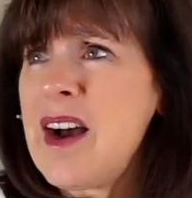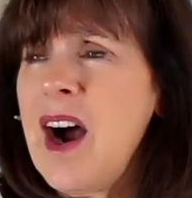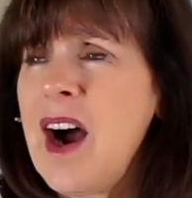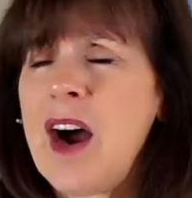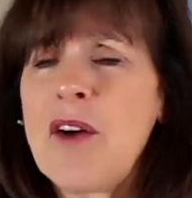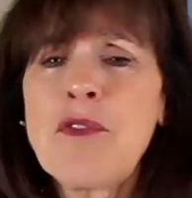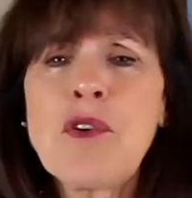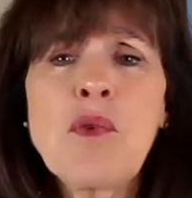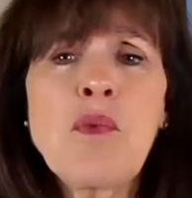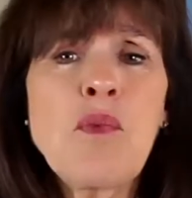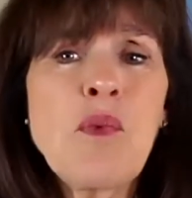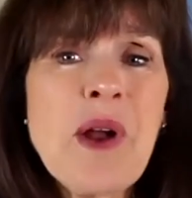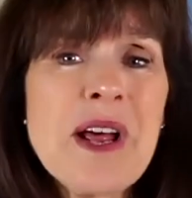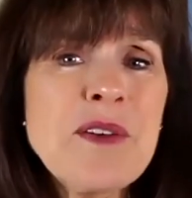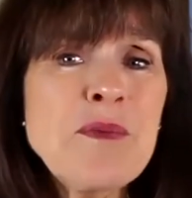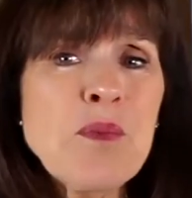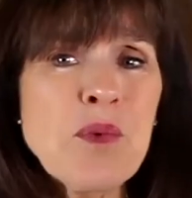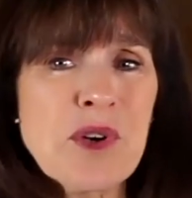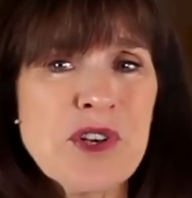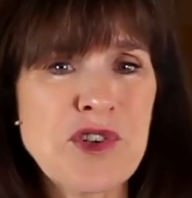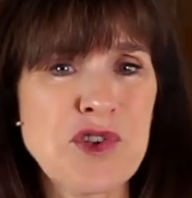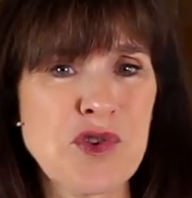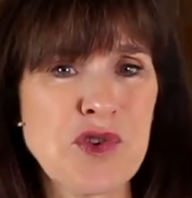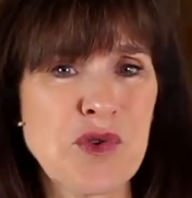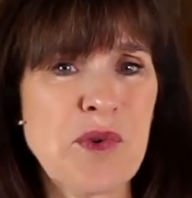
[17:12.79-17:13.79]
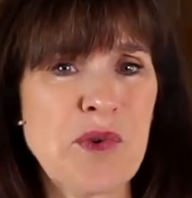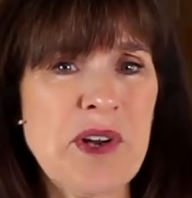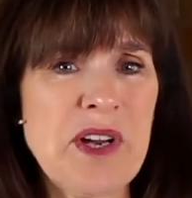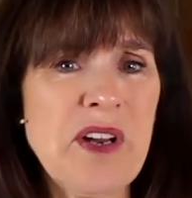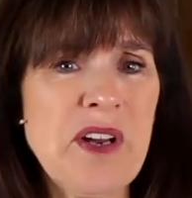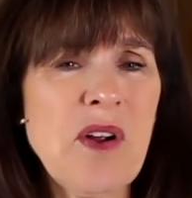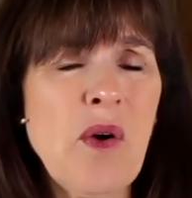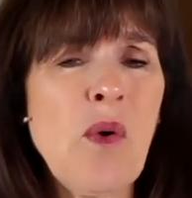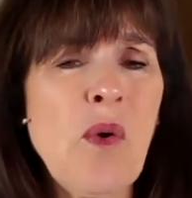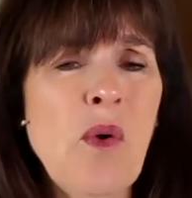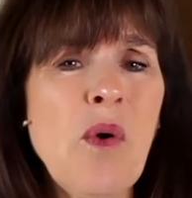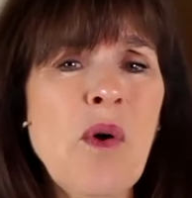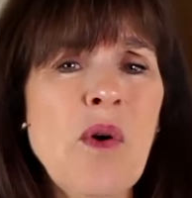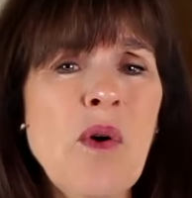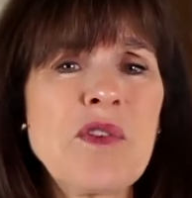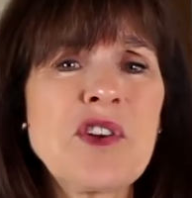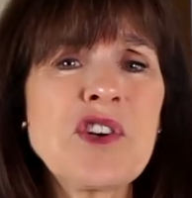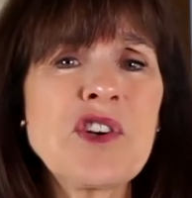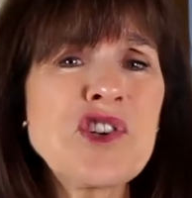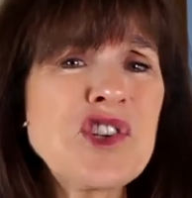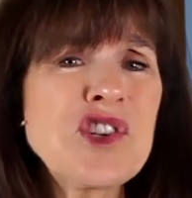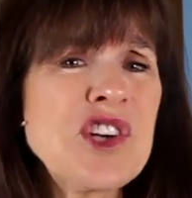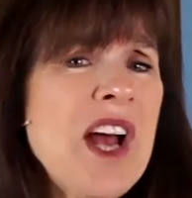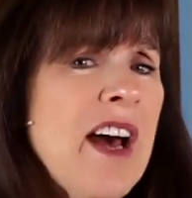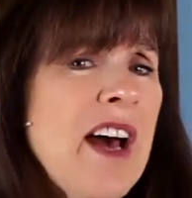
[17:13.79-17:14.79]
of a redwood tree or the
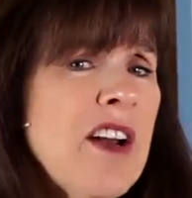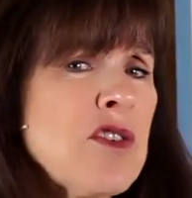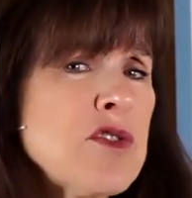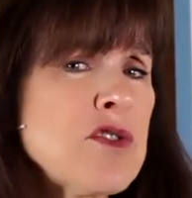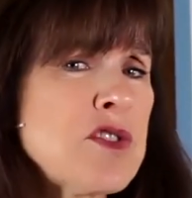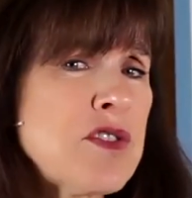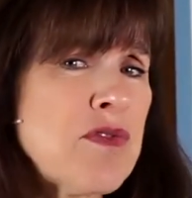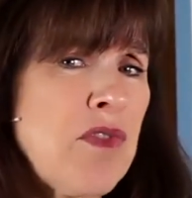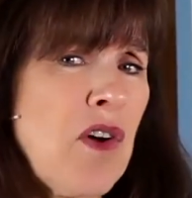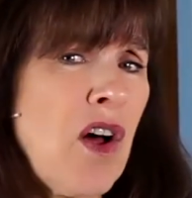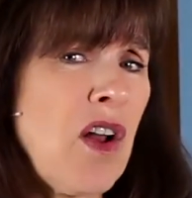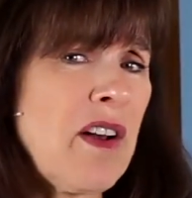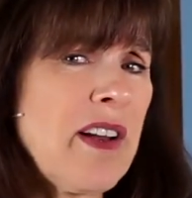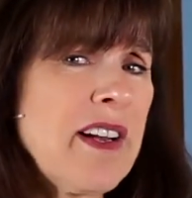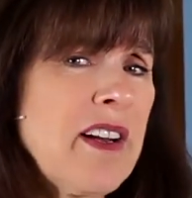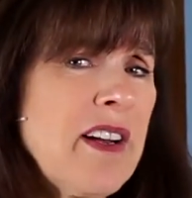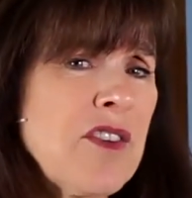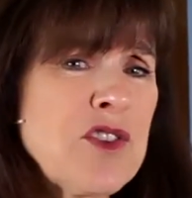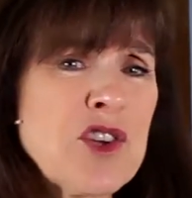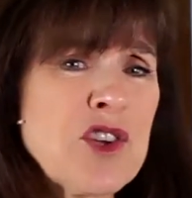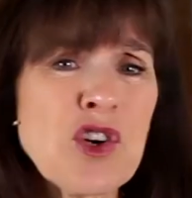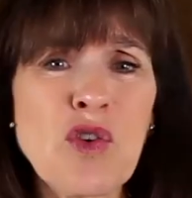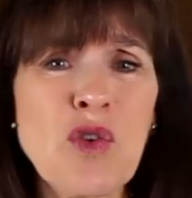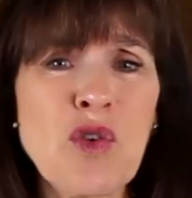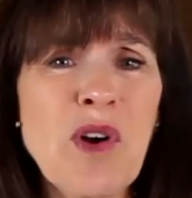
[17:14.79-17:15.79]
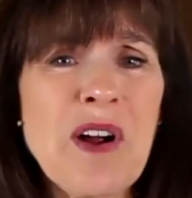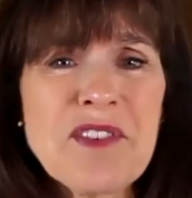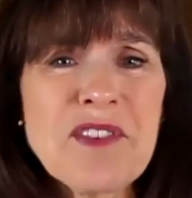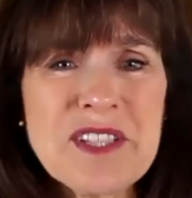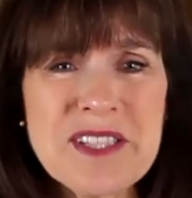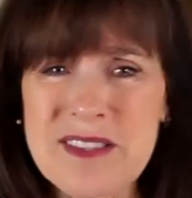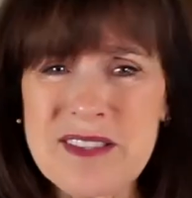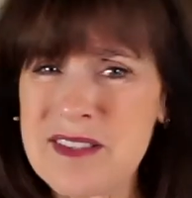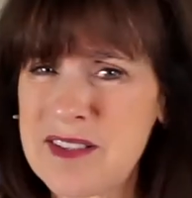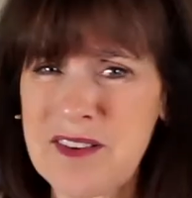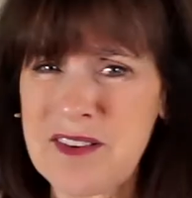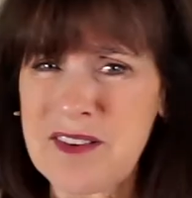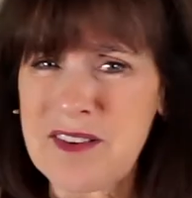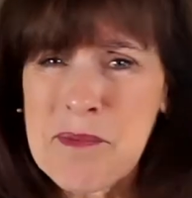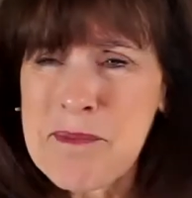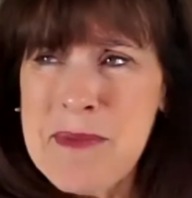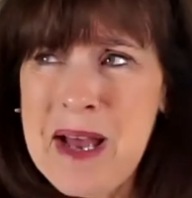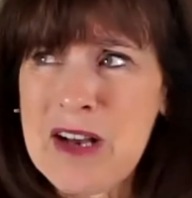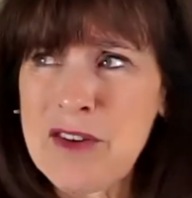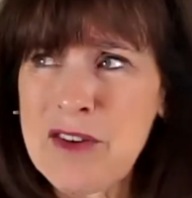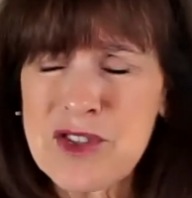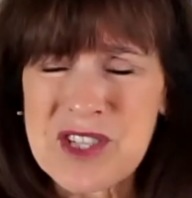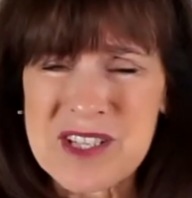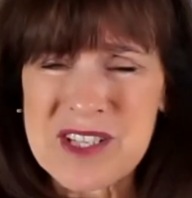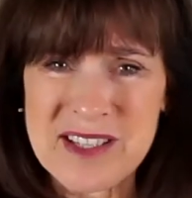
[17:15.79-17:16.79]
shadows falling on the crevices of a
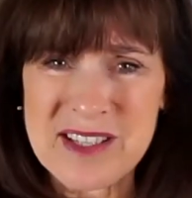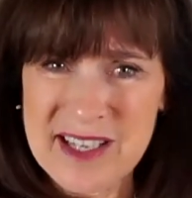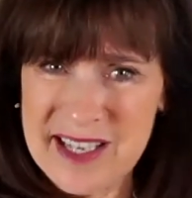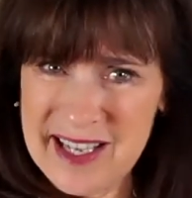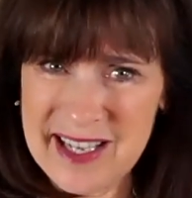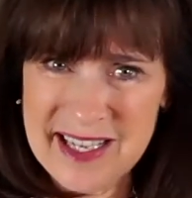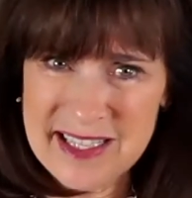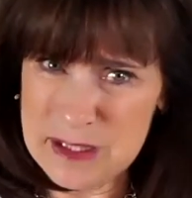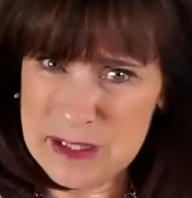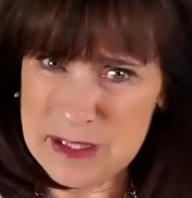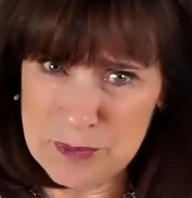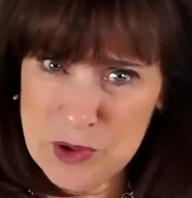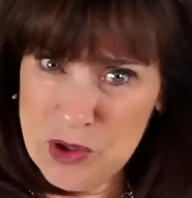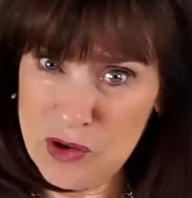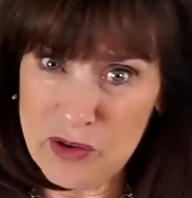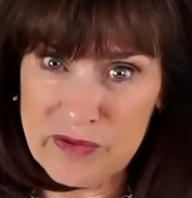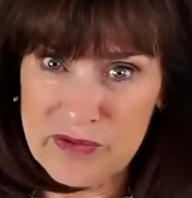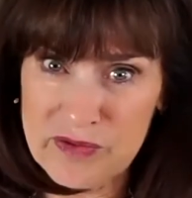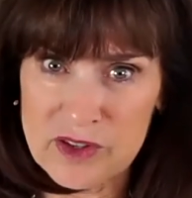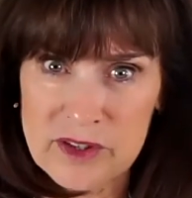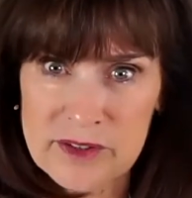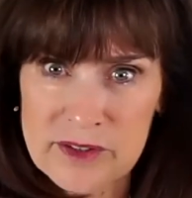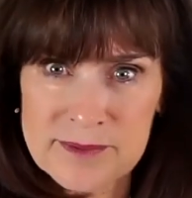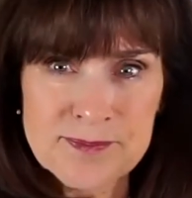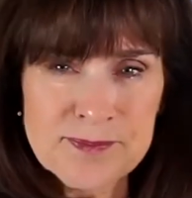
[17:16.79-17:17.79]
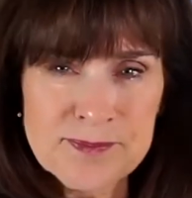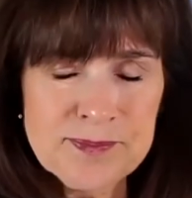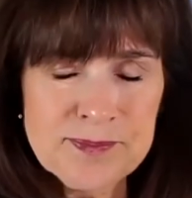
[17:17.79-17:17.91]
mountain. It's beautiful.